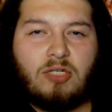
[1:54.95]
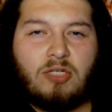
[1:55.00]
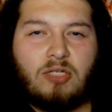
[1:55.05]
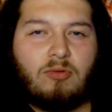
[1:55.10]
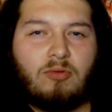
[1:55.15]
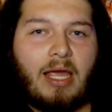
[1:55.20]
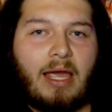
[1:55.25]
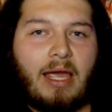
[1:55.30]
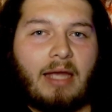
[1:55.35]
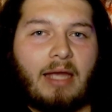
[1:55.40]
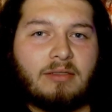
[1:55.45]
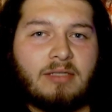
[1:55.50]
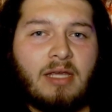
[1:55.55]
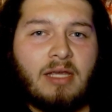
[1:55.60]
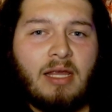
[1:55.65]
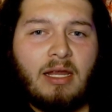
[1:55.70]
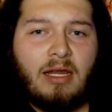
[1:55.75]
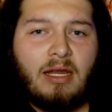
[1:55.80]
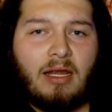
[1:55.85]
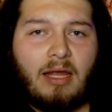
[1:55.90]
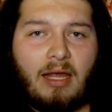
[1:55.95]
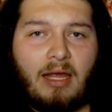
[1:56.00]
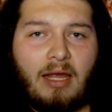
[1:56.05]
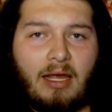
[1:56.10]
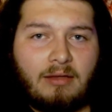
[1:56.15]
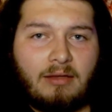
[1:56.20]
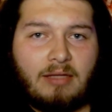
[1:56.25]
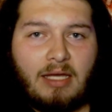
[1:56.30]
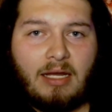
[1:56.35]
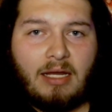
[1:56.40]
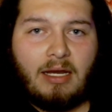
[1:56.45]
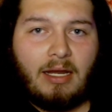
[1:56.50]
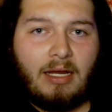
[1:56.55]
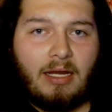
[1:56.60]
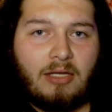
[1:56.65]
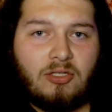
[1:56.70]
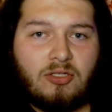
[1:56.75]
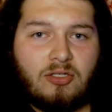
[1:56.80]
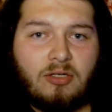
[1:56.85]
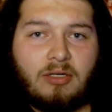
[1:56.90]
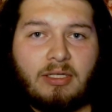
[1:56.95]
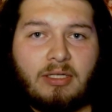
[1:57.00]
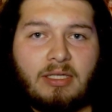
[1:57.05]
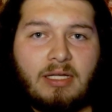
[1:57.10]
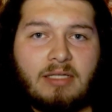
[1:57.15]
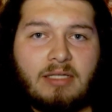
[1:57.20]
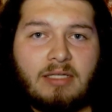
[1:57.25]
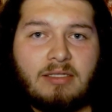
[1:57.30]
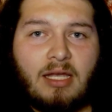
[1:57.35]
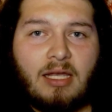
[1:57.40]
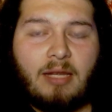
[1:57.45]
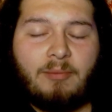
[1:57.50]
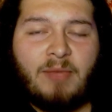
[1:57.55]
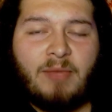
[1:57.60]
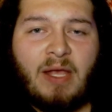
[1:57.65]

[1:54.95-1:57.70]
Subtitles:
act at that age during that time.